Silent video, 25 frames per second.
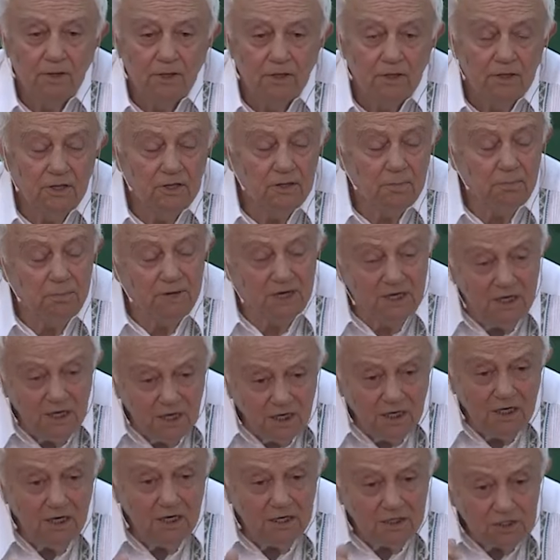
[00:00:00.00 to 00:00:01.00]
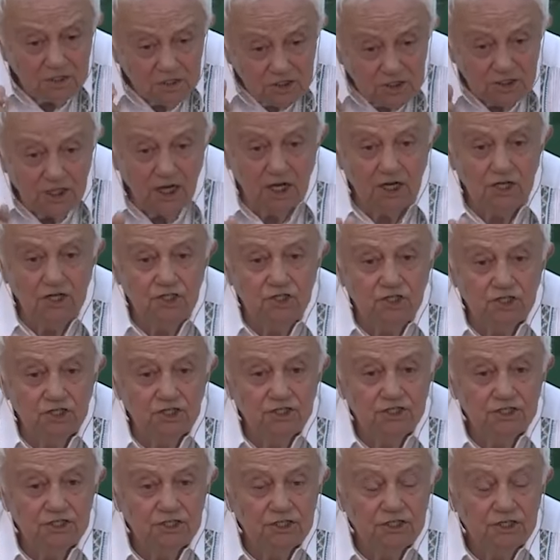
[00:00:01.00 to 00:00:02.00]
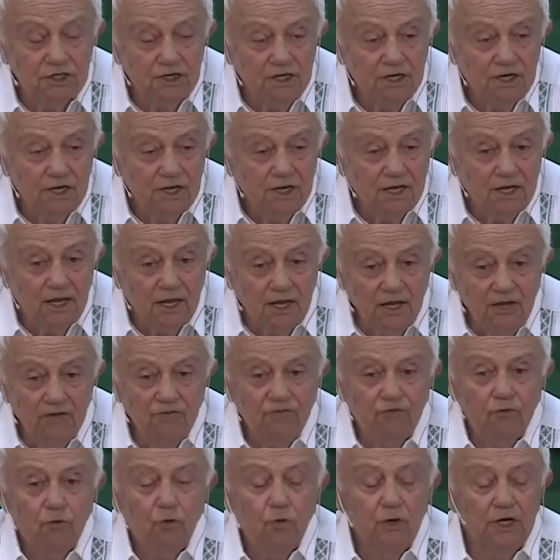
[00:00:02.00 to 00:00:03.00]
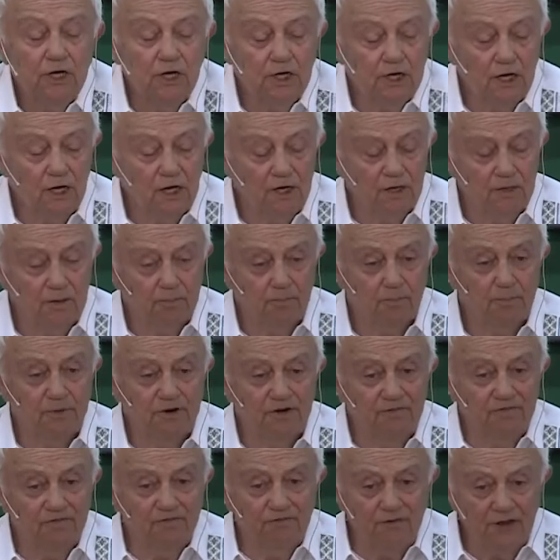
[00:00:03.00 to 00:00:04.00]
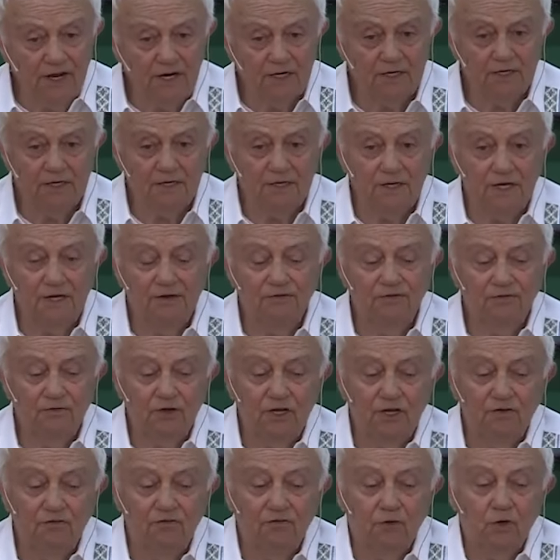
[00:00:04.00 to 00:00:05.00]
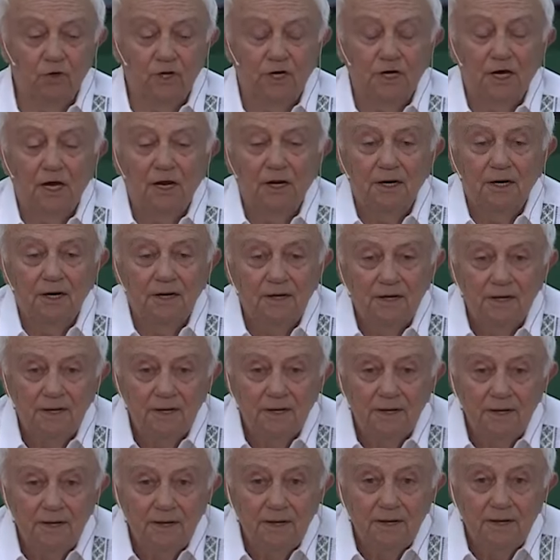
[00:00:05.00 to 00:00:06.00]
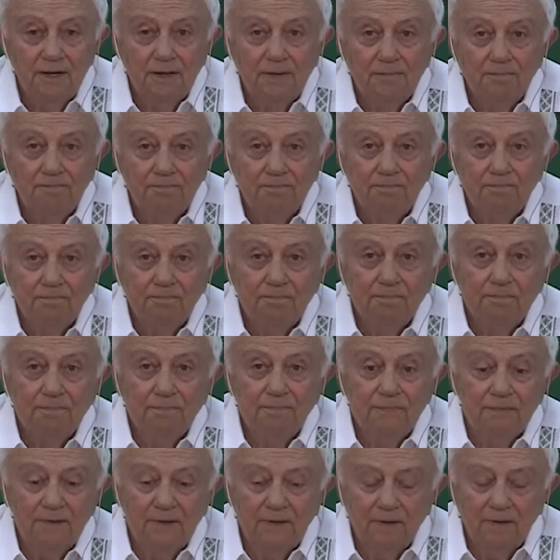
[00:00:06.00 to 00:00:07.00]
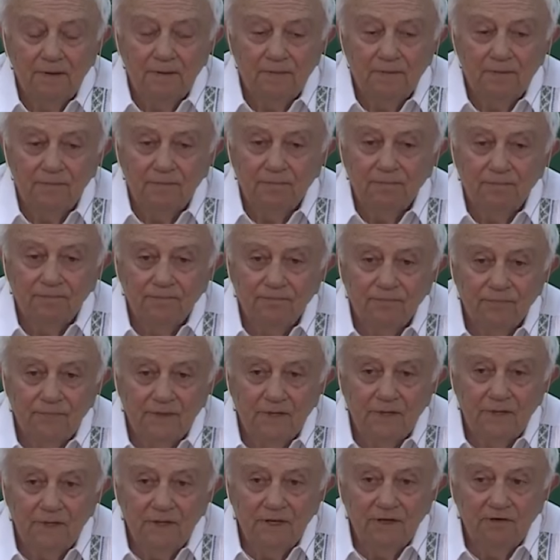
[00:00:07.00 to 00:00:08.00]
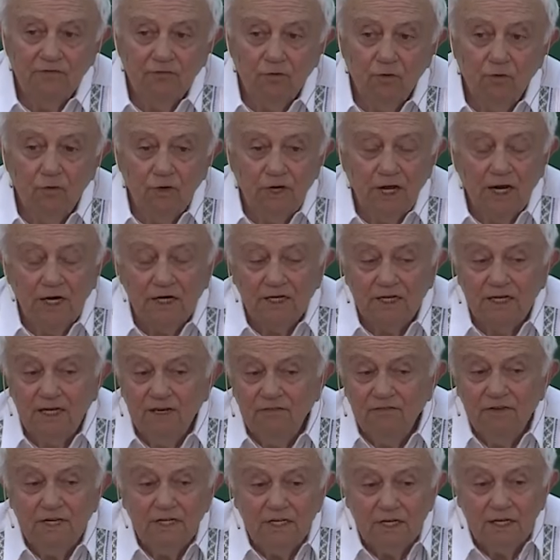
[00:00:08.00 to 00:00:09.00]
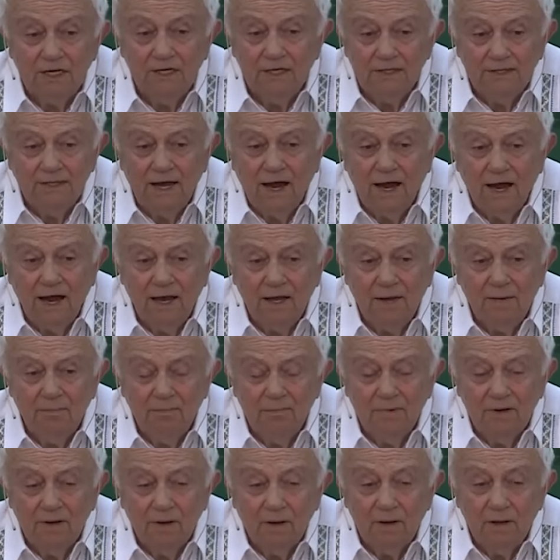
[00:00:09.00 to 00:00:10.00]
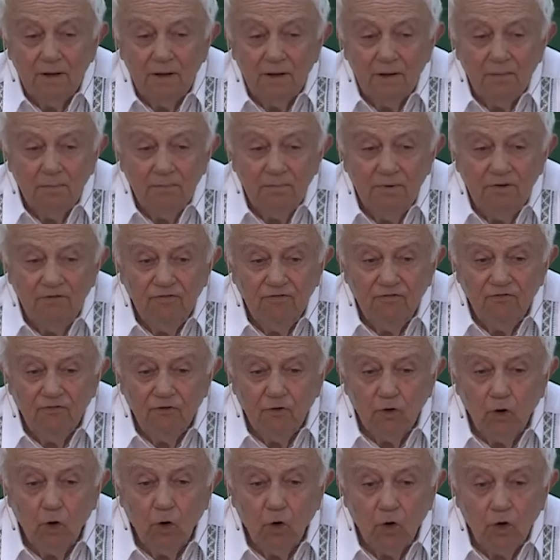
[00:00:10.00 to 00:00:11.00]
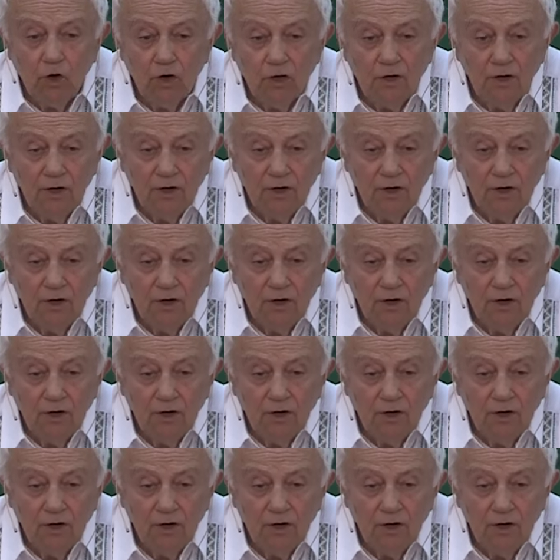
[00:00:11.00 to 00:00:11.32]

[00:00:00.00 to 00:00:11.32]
In the beginning stages, if we can prevent, if, if we can uh, if we can give it in time before